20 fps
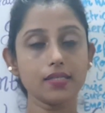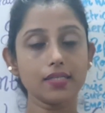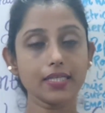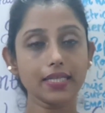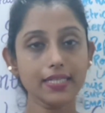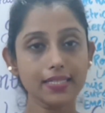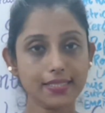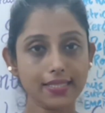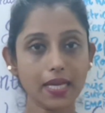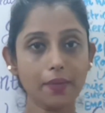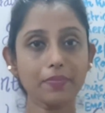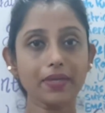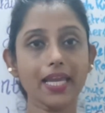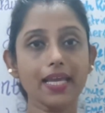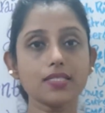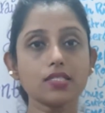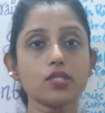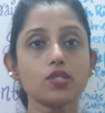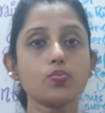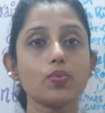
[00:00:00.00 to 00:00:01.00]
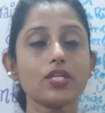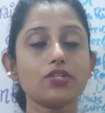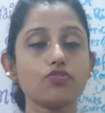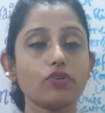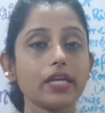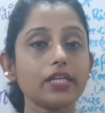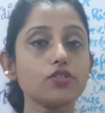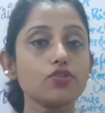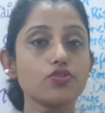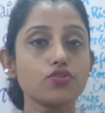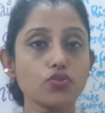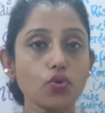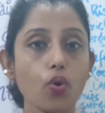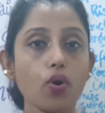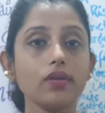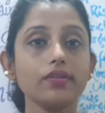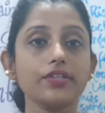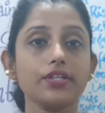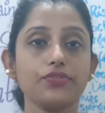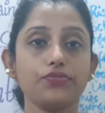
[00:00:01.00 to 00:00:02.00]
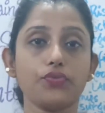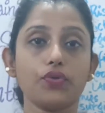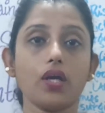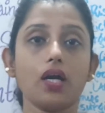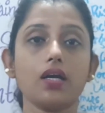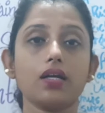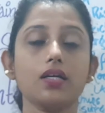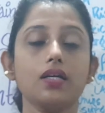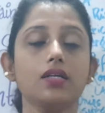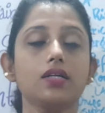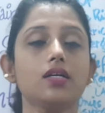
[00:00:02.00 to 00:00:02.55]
In some cases we try to store the drug.